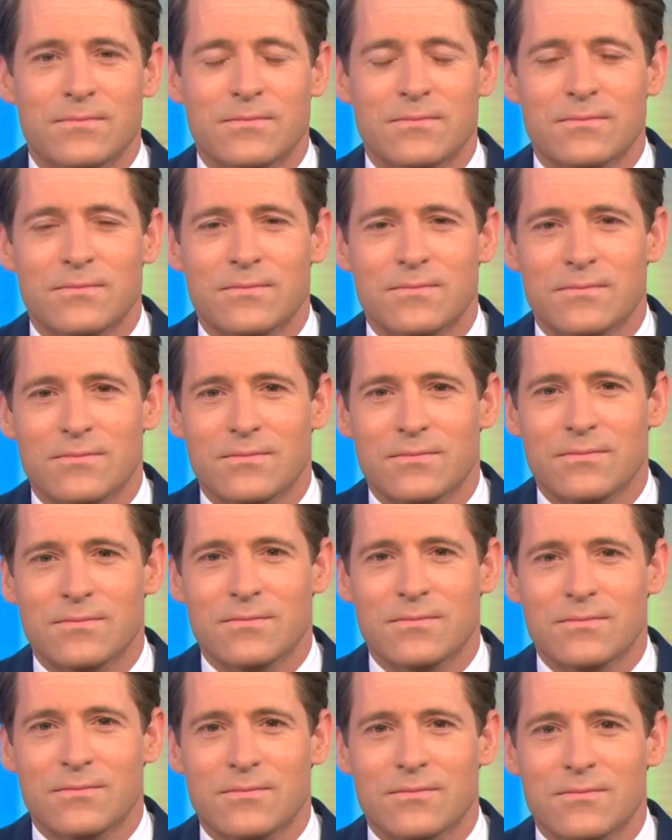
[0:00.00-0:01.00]

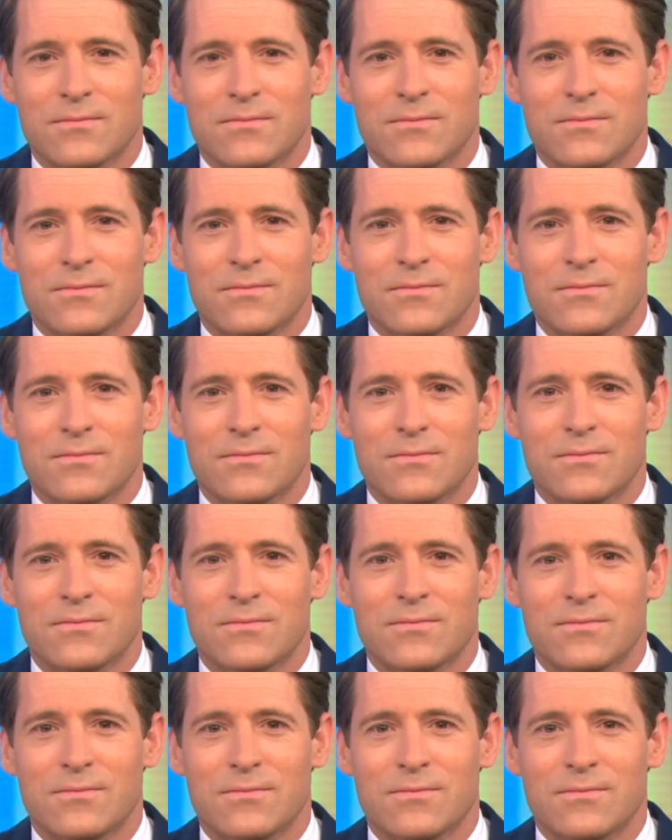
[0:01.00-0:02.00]

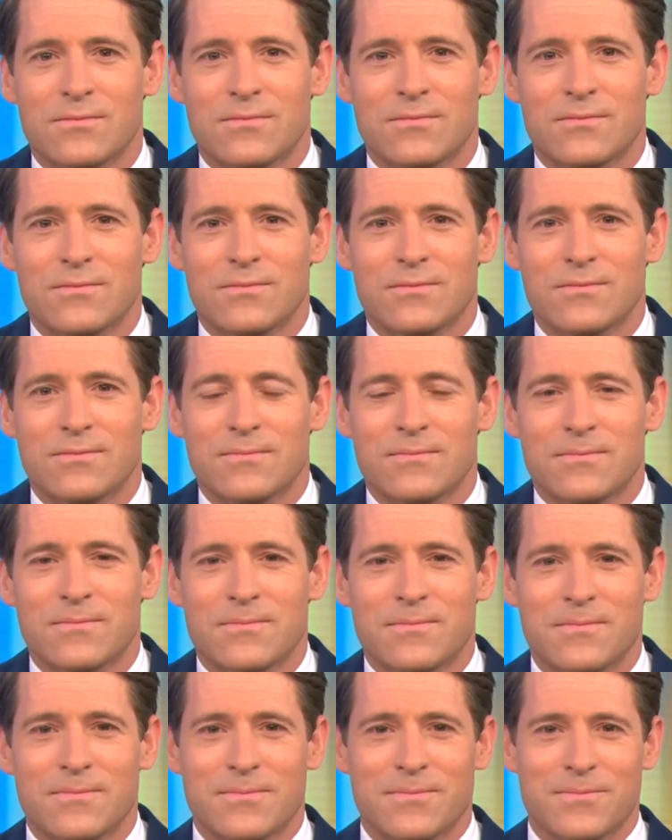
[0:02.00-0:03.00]

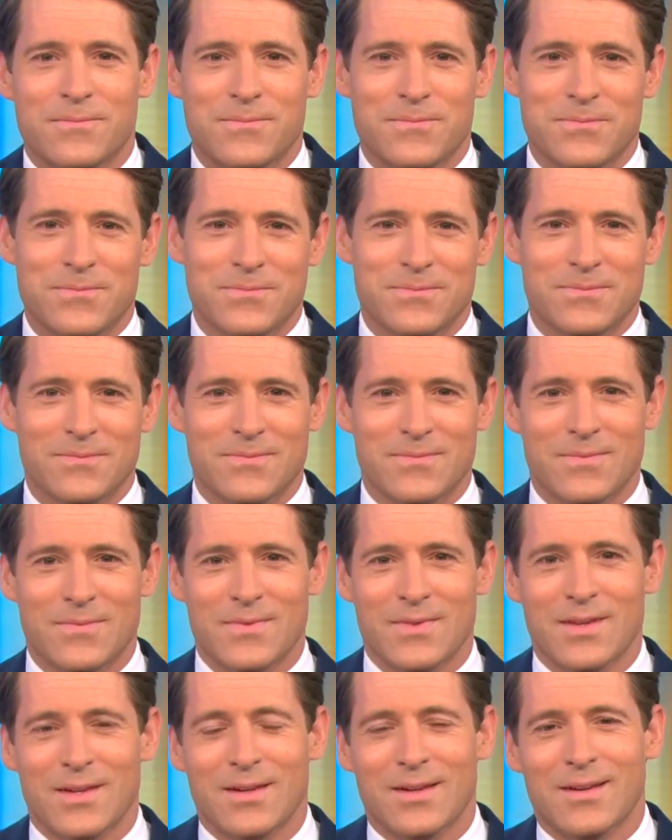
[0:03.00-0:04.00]

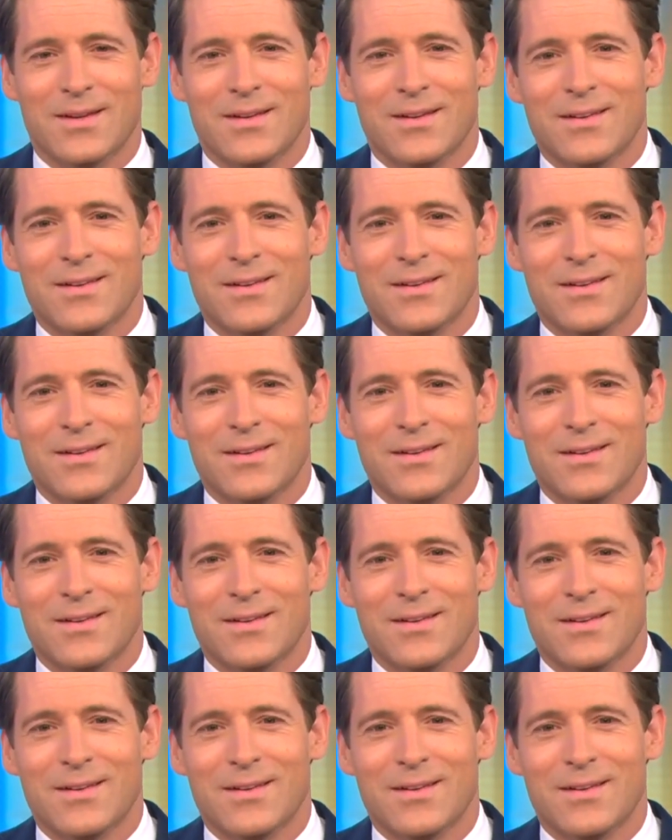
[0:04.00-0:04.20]
The person shown says nothing.